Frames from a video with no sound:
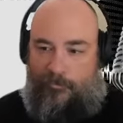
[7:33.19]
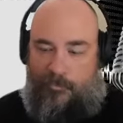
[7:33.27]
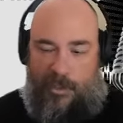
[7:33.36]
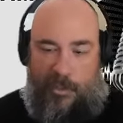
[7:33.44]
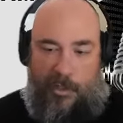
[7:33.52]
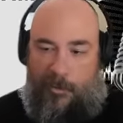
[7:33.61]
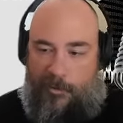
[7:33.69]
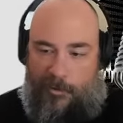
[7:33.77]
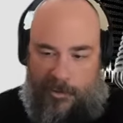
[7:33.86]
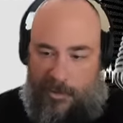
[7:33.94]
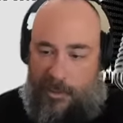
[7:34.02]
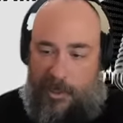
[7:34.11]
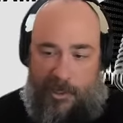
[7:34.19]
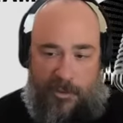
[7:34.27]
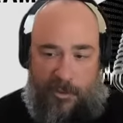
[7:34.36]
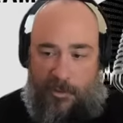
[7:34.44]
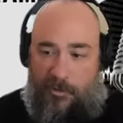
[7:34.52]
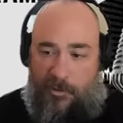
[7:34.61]
let's say I
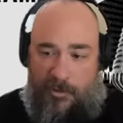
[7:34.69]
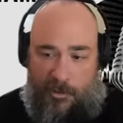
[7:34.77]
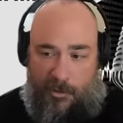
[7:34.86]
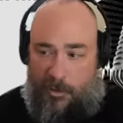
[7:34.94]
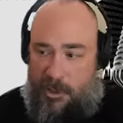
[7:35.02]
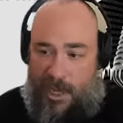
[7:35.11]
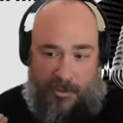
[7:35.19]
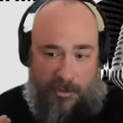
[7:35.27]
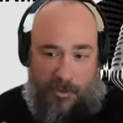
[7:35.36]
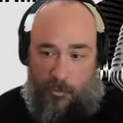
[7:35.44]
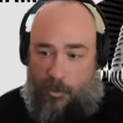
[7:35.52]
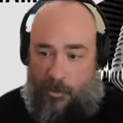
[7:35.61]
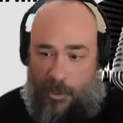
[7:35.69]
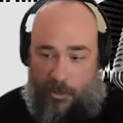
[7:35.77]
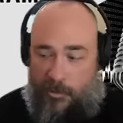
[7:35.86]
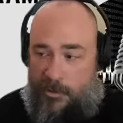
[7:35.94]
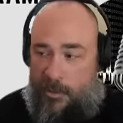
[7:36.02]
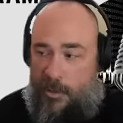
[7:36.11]
started listening to jazz somewhere
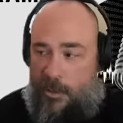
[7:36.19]
else.